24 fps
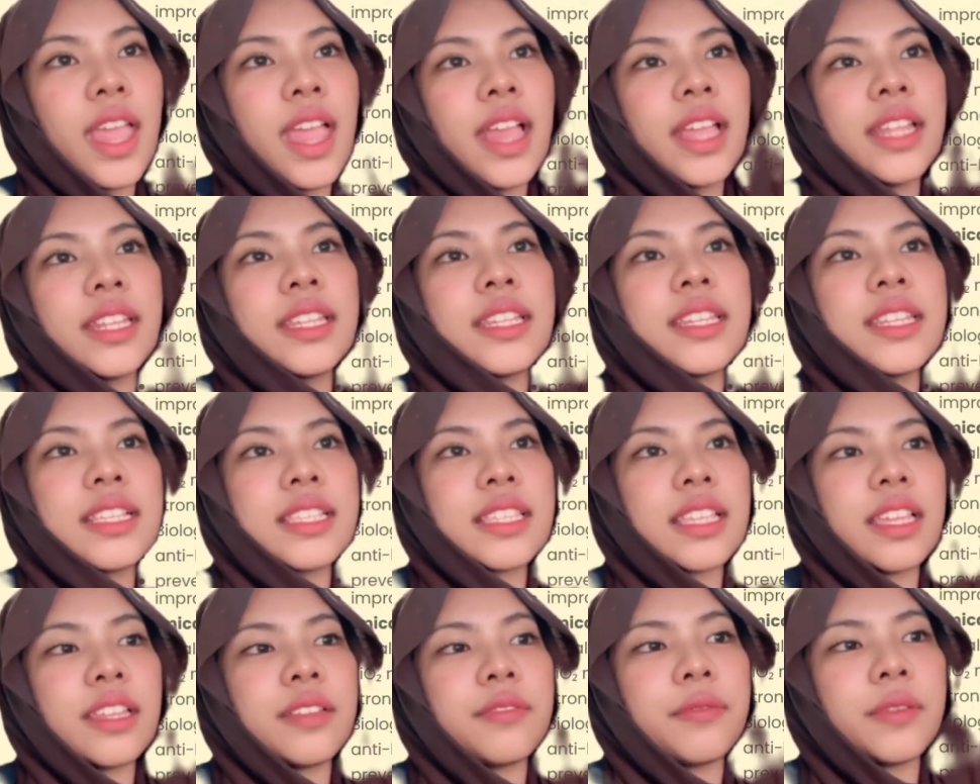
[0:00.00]
The
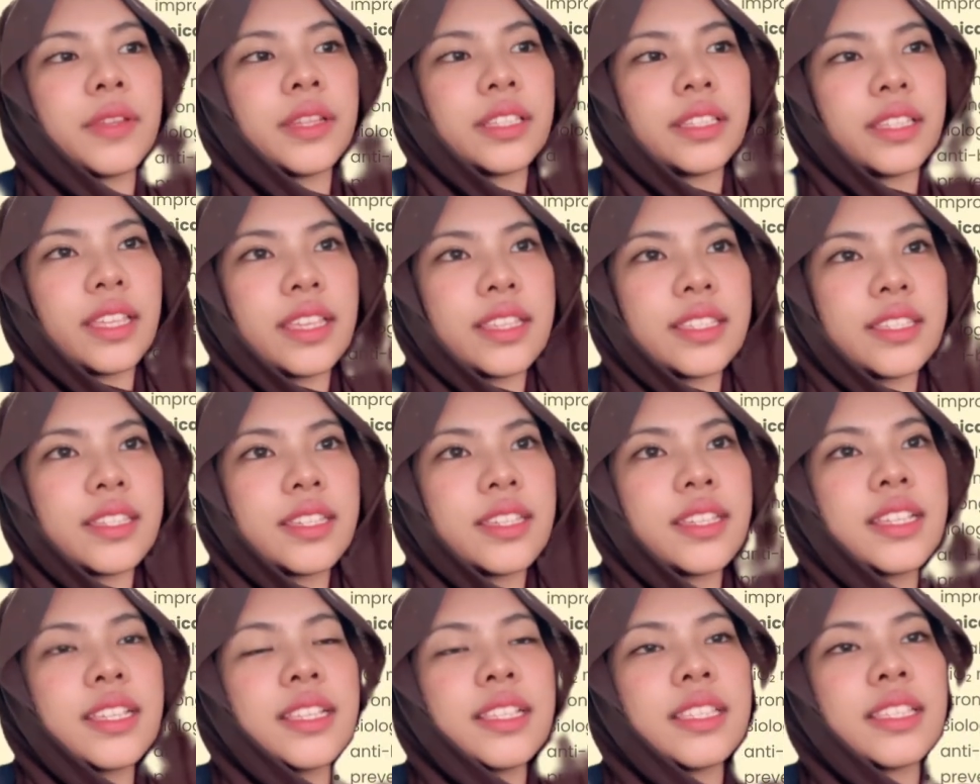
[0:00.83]

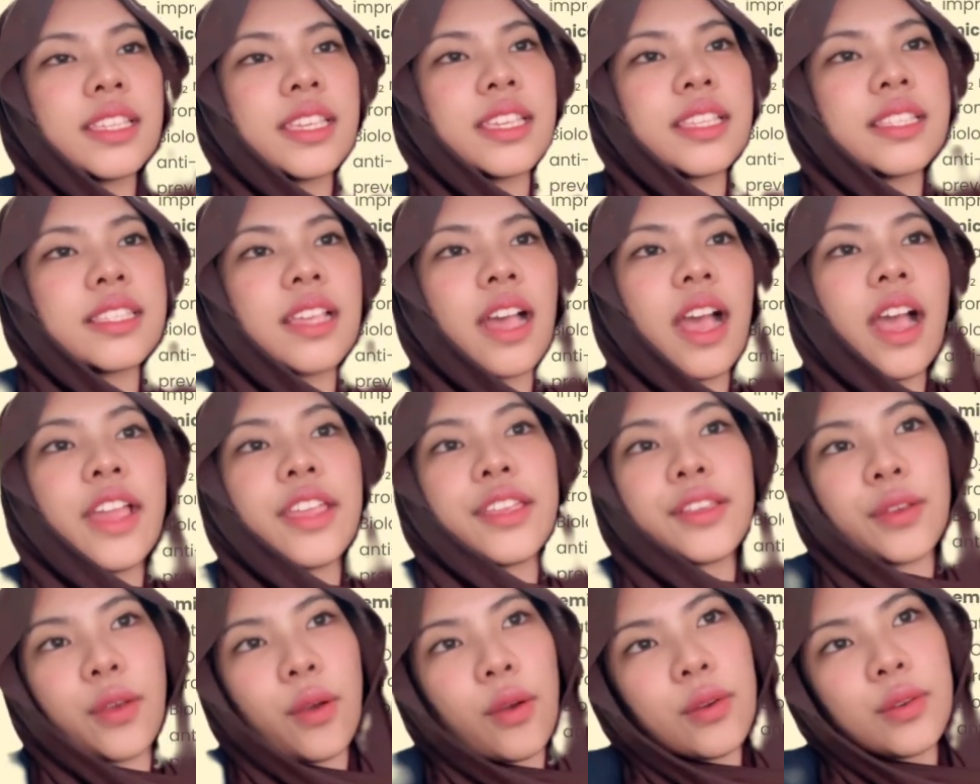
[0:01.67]
disadvantages is
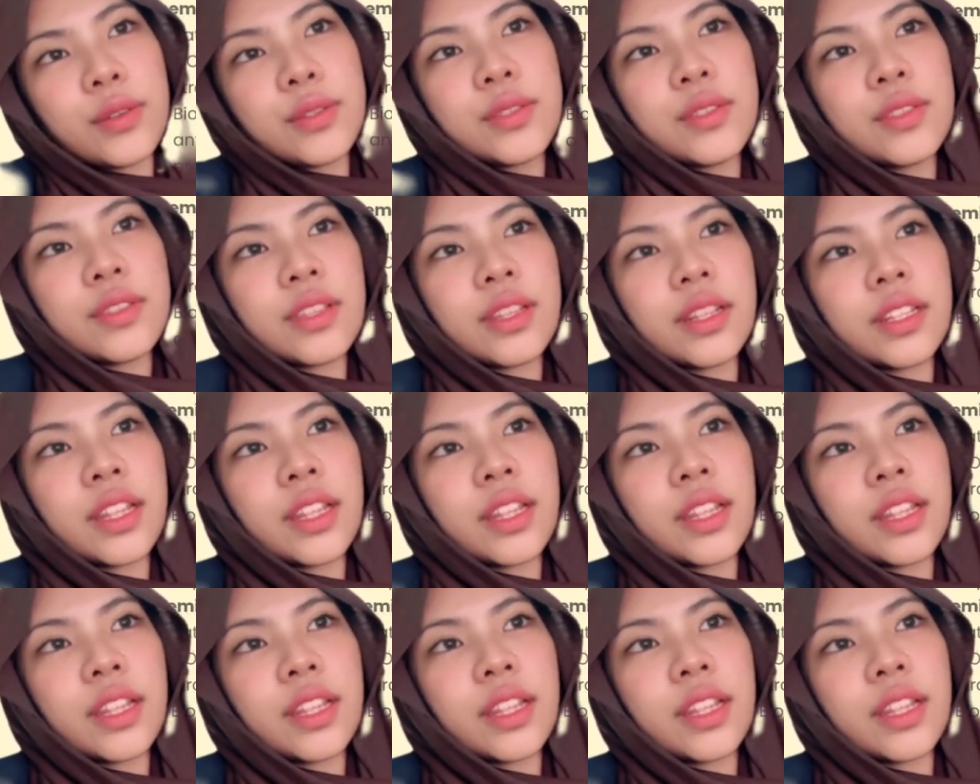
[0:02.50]
high cost,